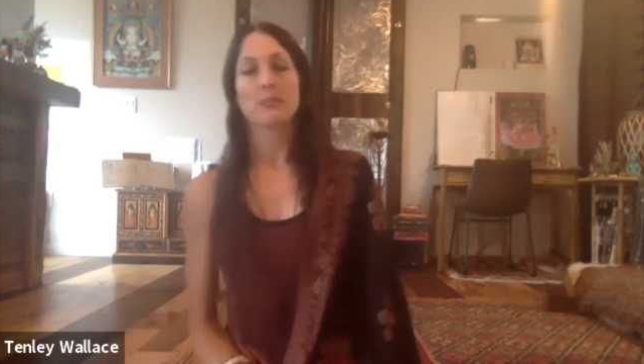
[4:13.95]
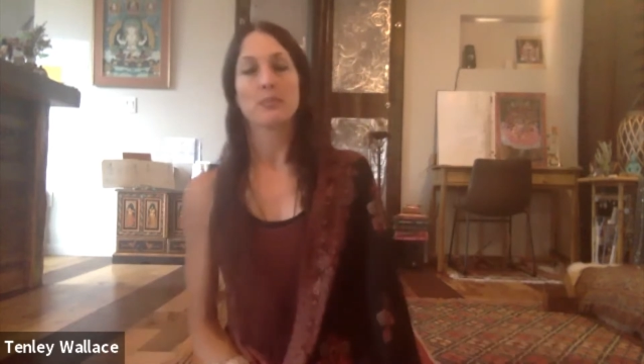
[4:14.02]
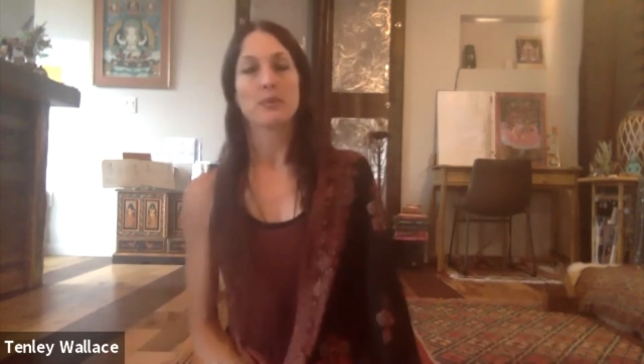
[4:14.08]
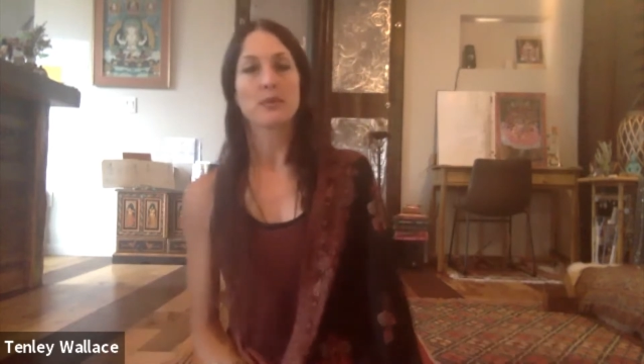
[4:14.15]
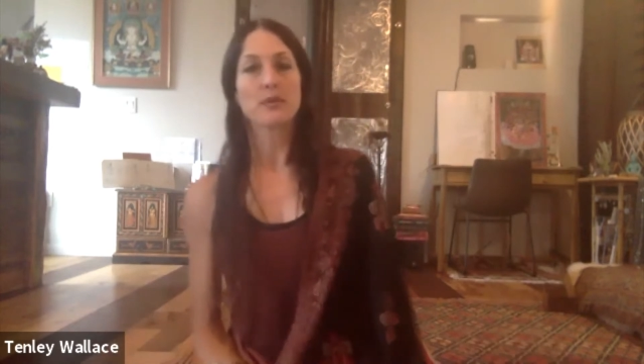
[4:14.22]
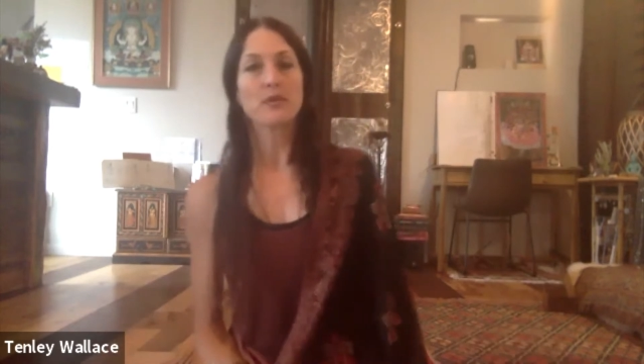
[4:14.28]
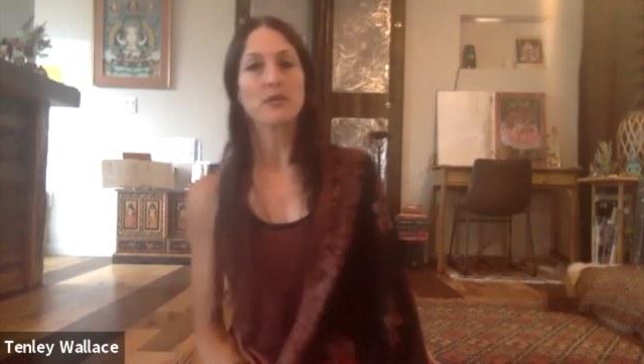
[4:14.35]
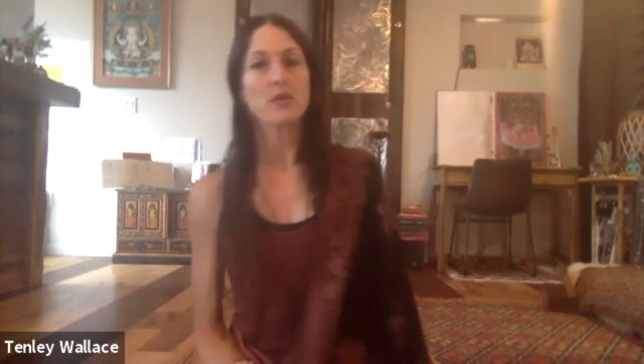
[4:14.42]

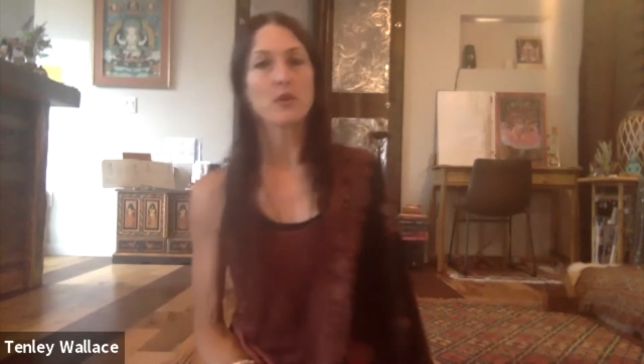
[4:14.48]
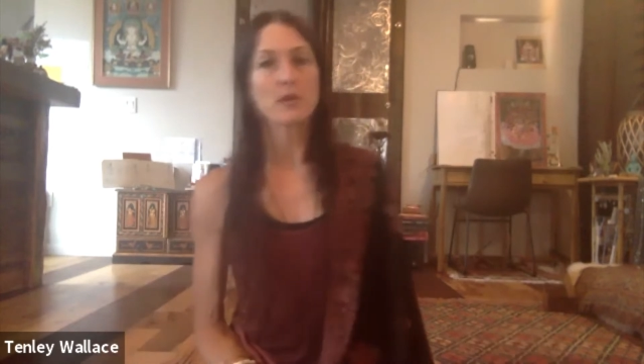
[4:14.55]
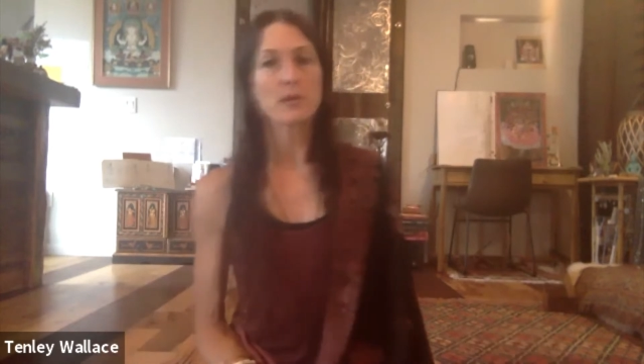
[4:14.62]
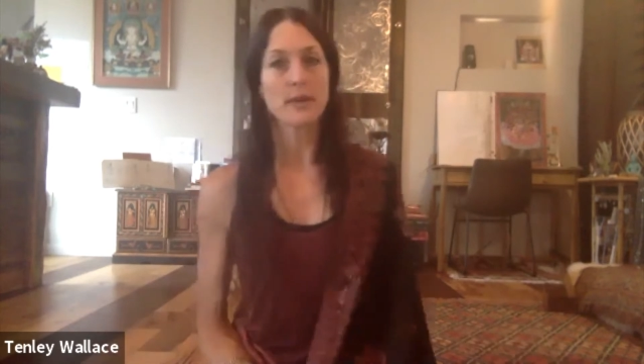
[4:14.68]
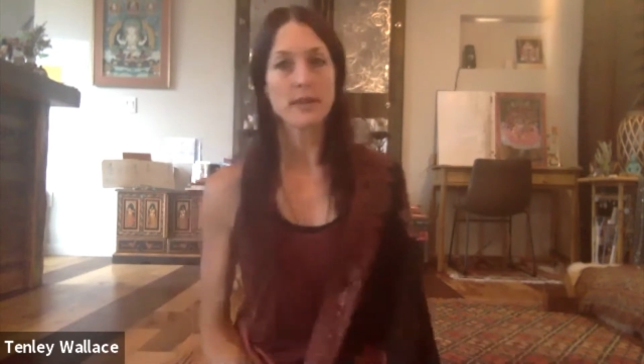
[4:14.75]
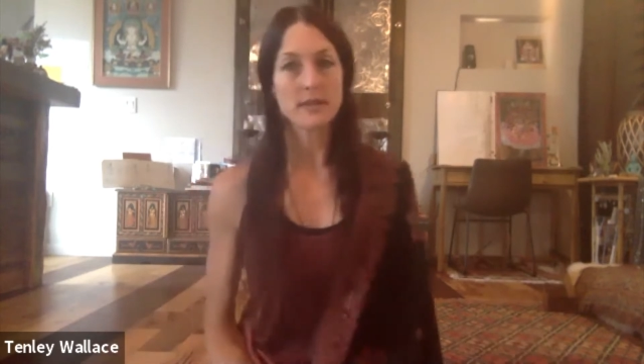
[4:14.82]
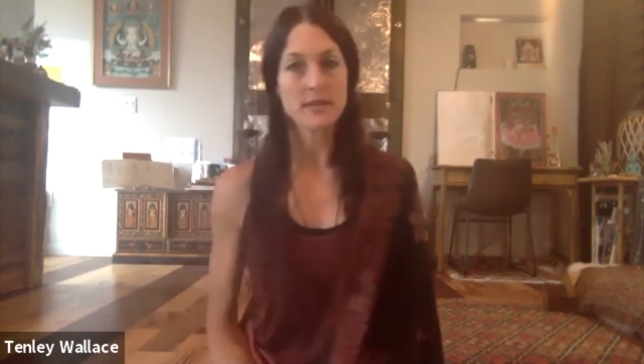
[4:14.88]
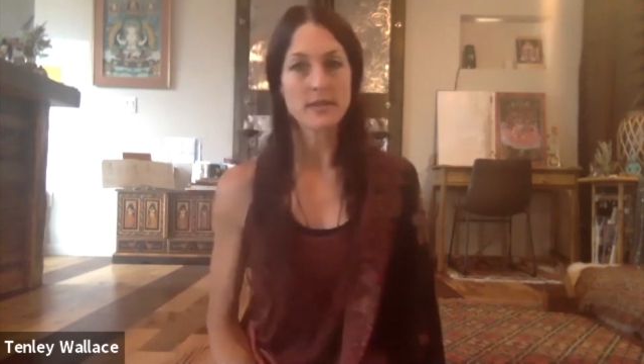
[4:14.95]

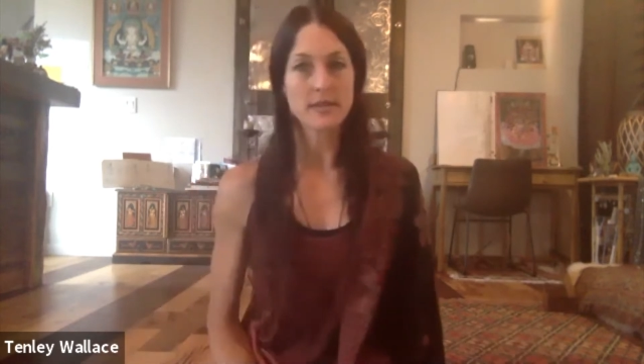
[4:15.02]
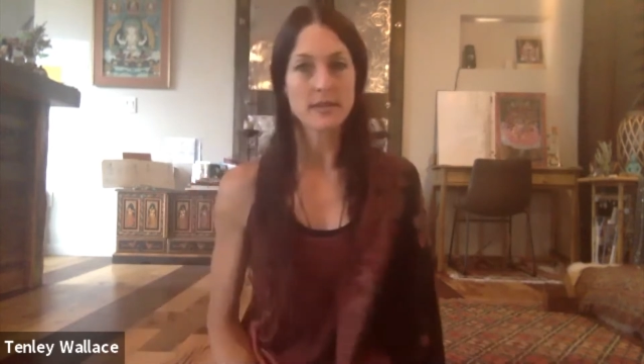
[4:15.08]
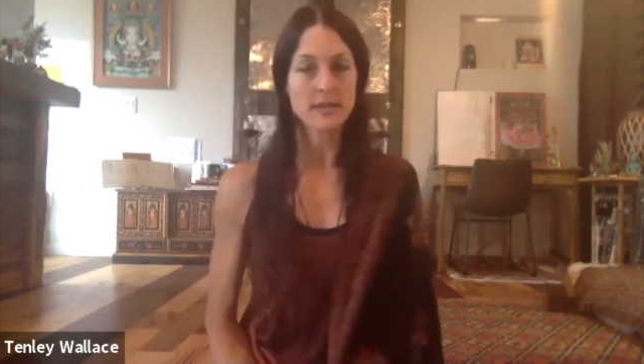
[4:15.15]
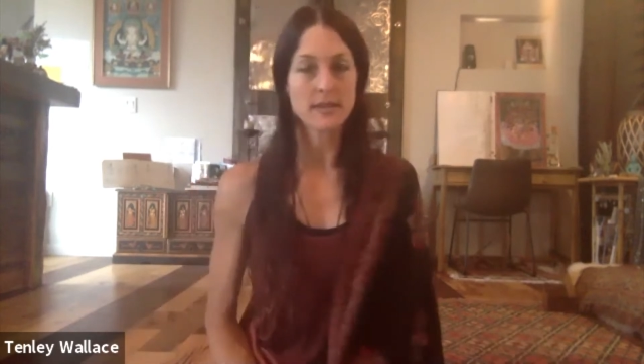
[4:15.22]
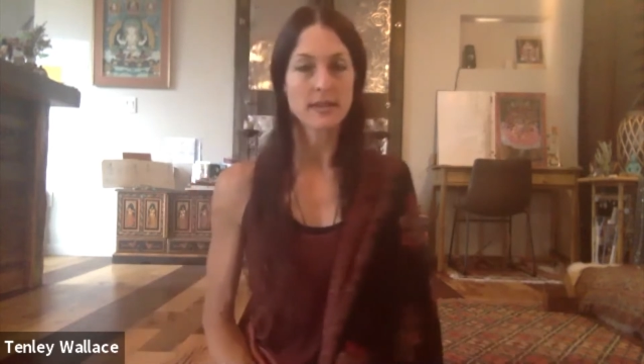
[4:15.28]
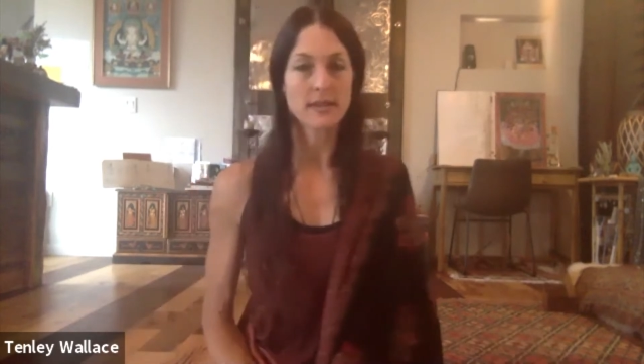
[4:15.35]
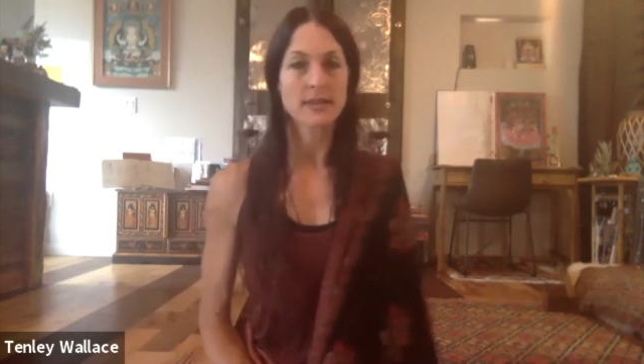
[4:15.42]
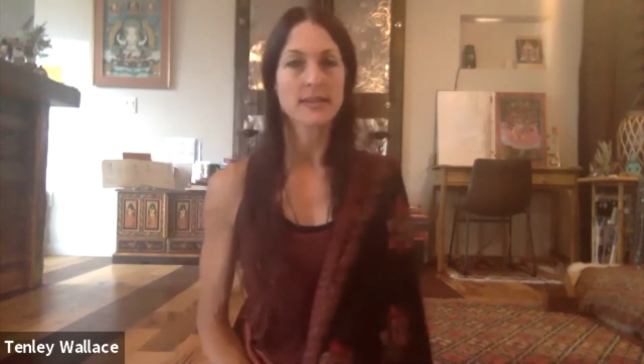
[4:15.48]
performance
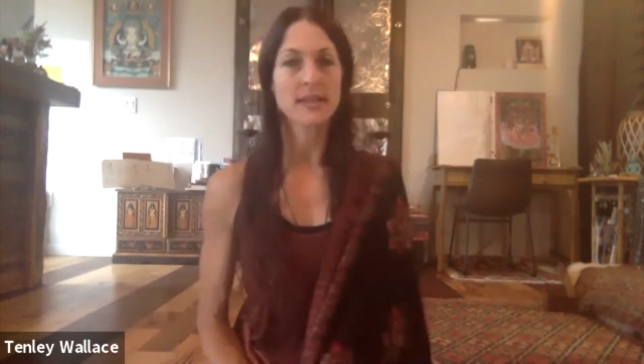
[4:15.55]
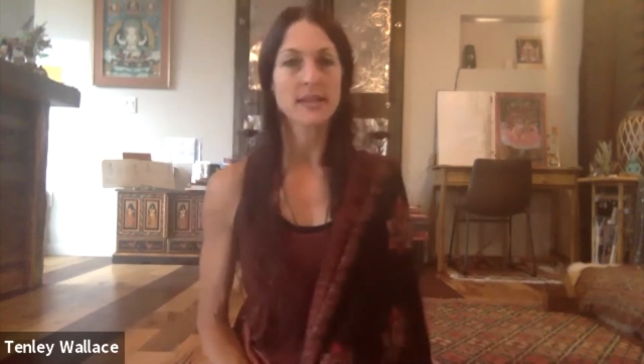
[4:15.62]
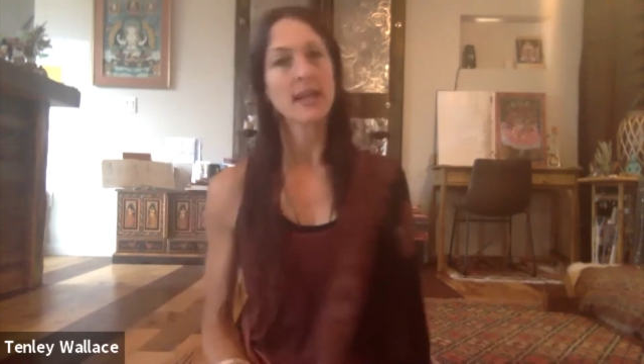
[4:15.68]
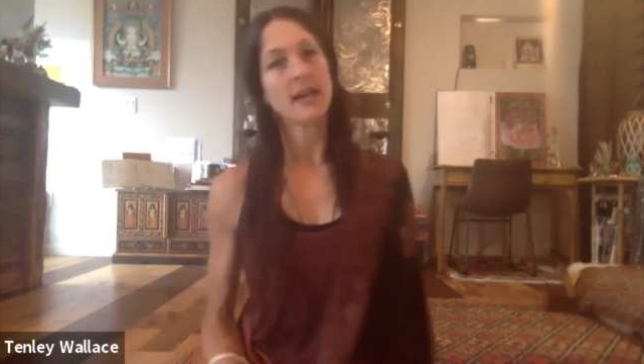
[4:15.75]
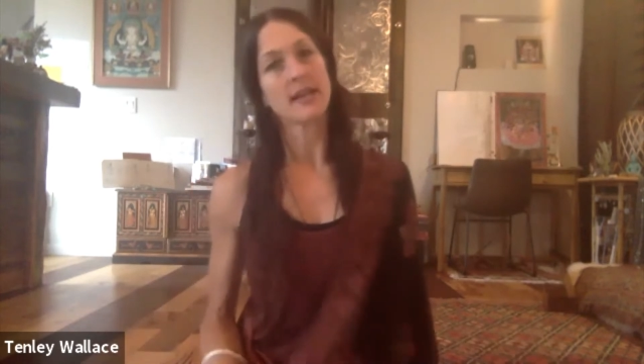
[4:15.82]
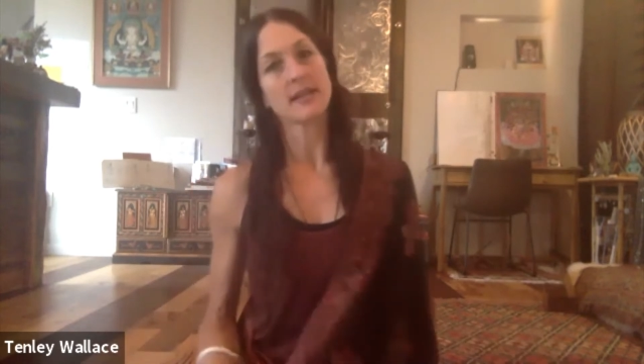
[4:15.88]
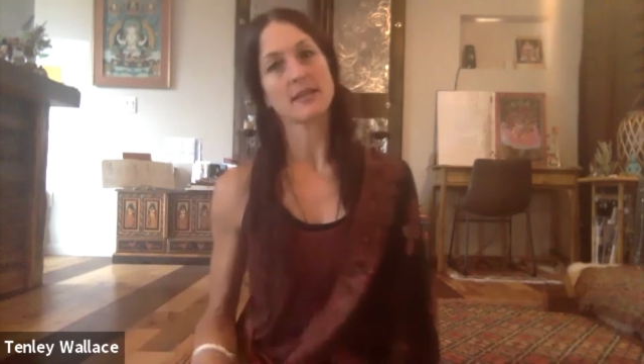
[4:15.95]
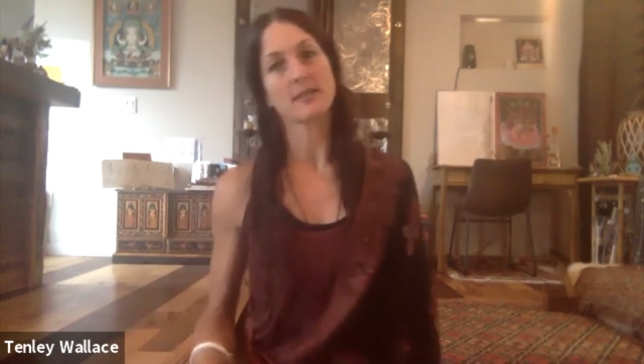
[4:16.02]

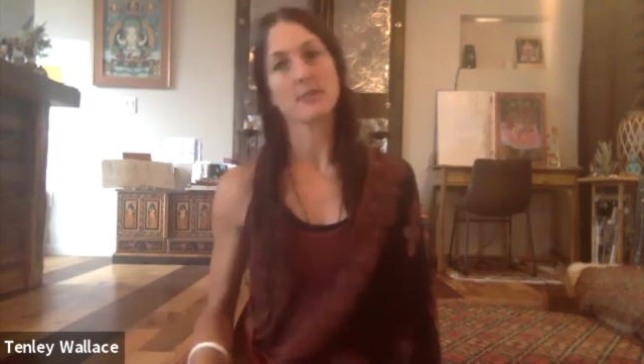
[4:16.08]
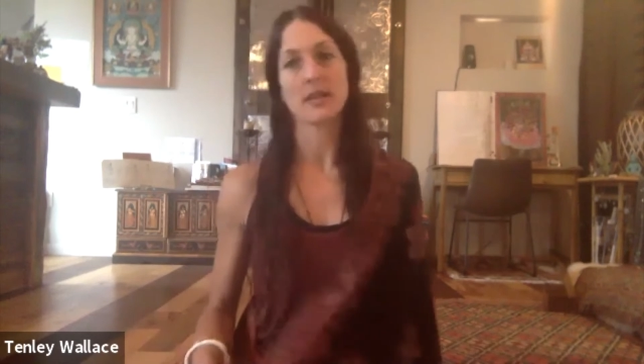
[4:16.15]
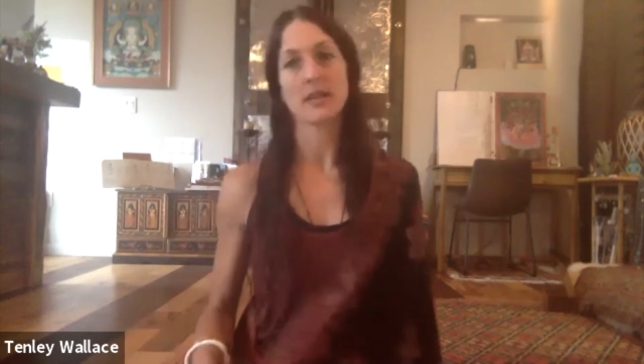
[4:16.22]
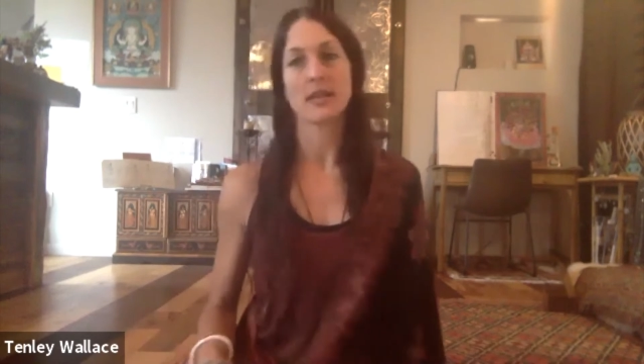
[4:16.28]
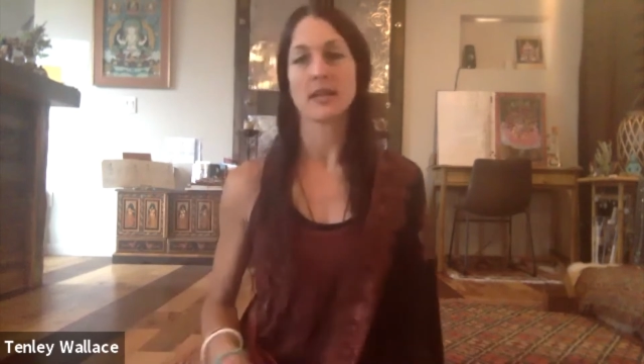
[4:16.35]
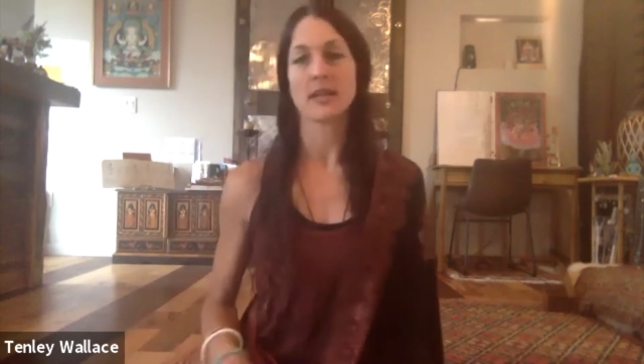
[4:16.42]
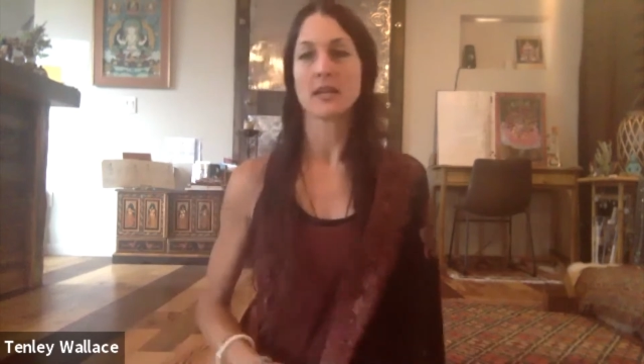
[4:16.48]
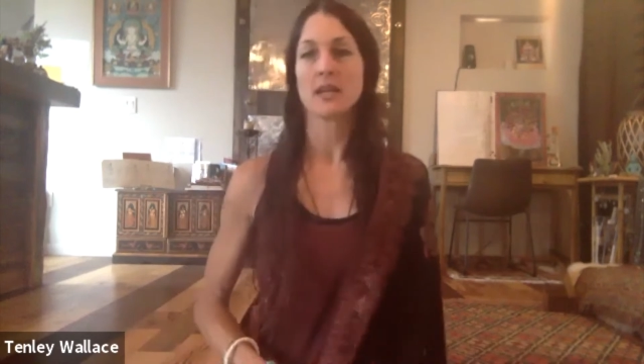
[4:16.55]
dance,
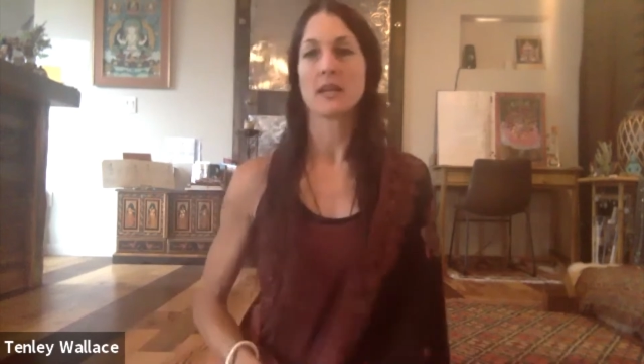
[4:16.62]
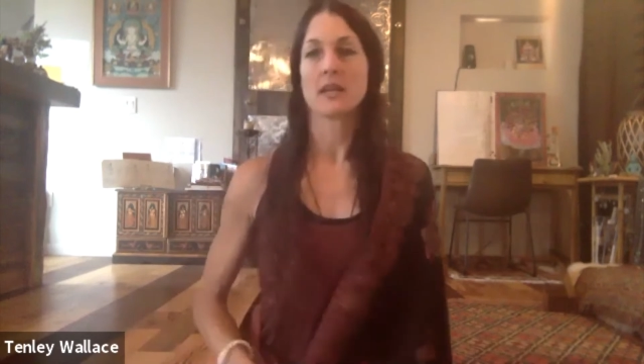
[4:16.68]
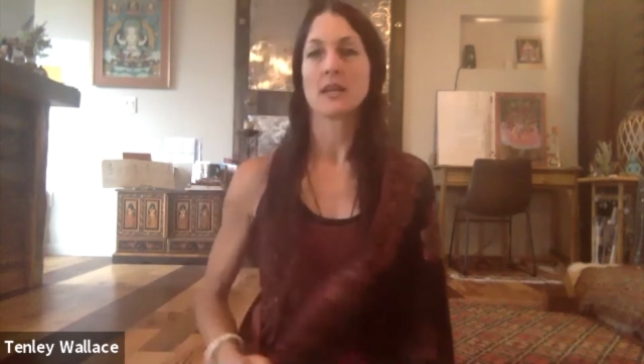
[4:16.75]
meaning